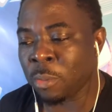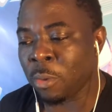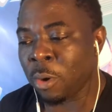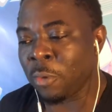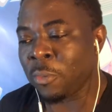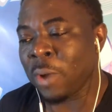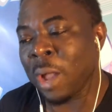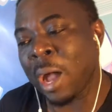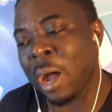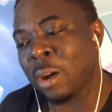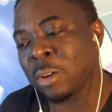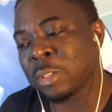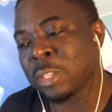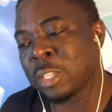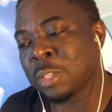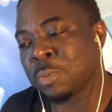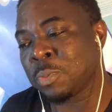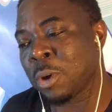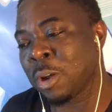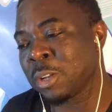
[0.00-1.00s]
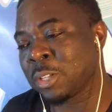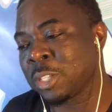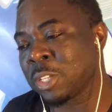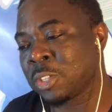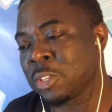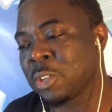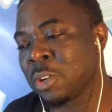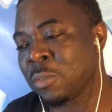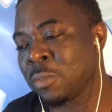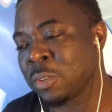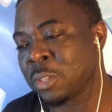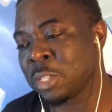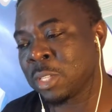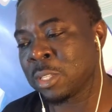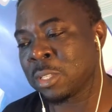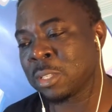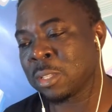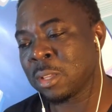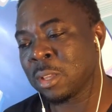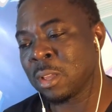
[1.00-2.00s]
of how this product and
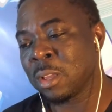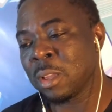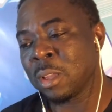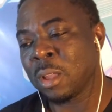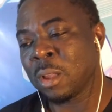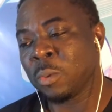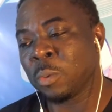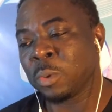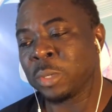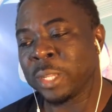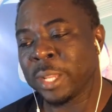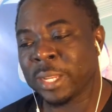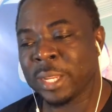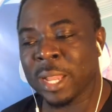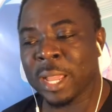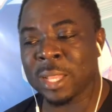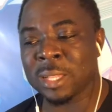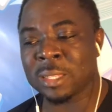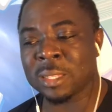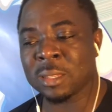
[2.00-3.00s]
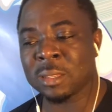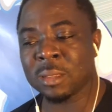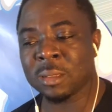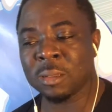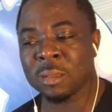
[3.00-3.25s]
services would enhance